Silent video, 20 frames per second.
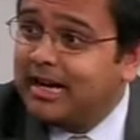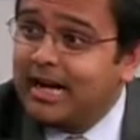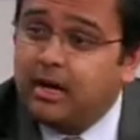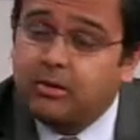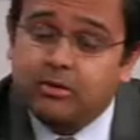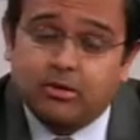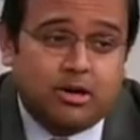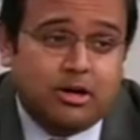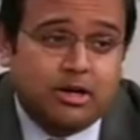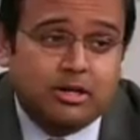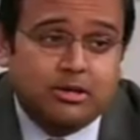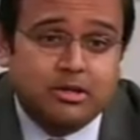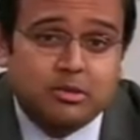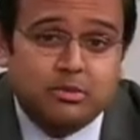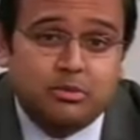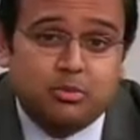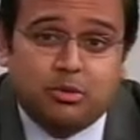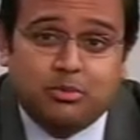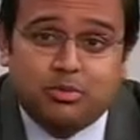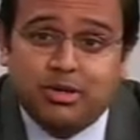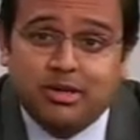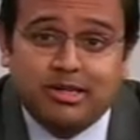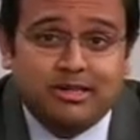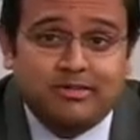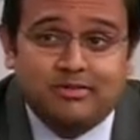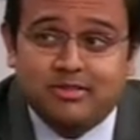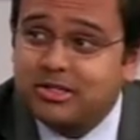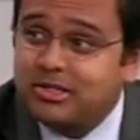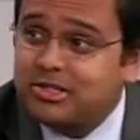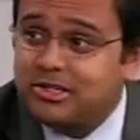I would argue it's more
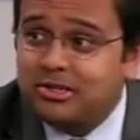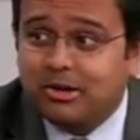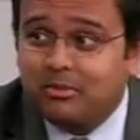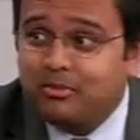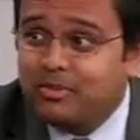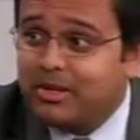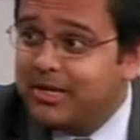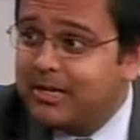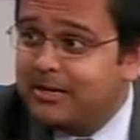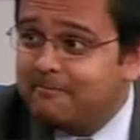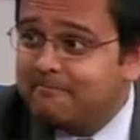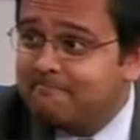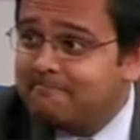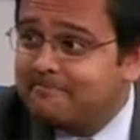predictive than CRP